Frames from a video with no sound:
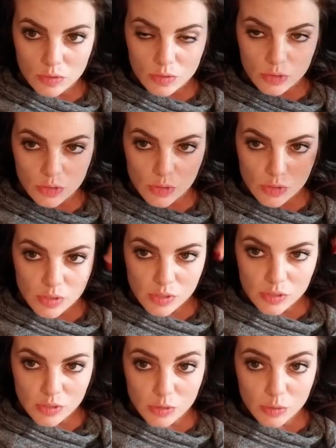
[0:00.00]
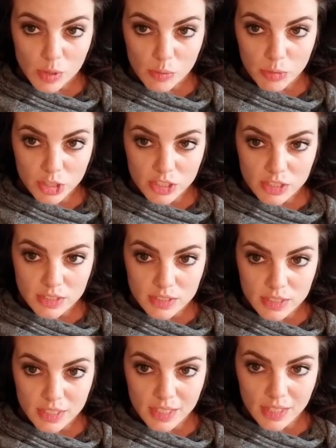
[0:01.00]
So this is what birds
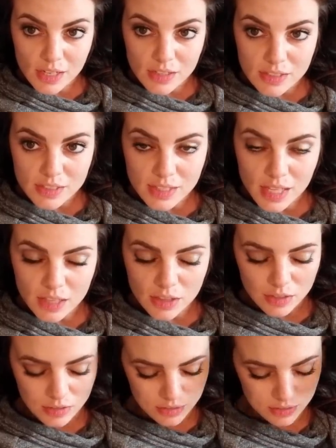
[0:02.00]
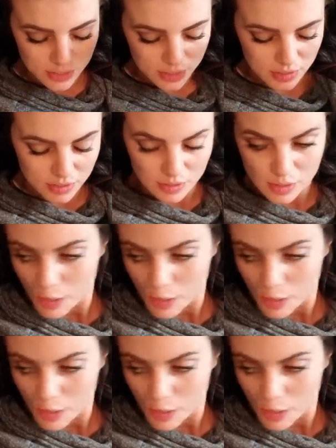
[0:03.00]
sitting on set looks like.